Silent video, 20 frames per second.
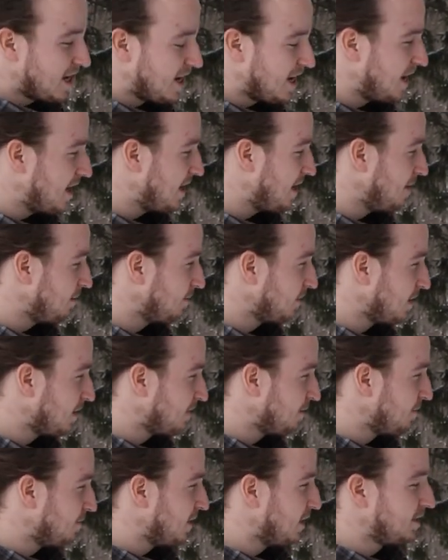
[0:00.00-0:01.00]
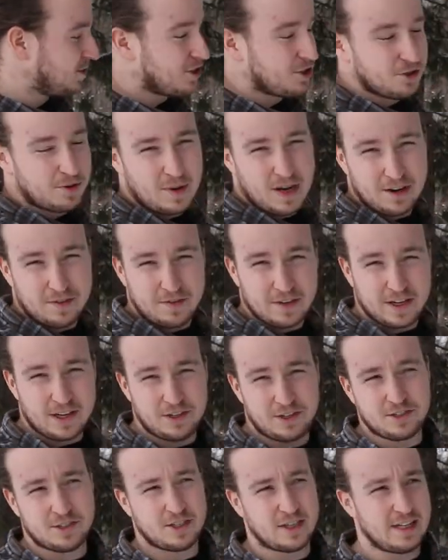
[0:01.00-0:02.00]
Um, nothing much, no
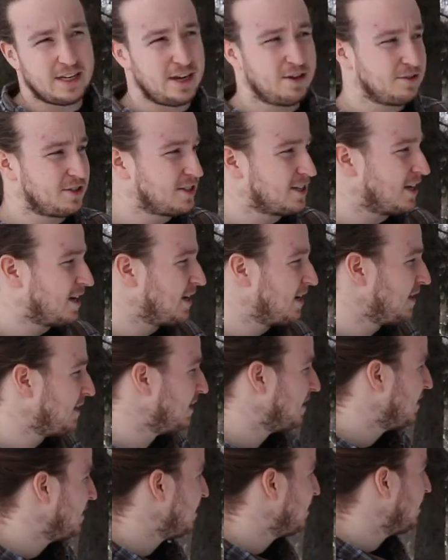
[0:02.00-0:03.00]
modifications on the outside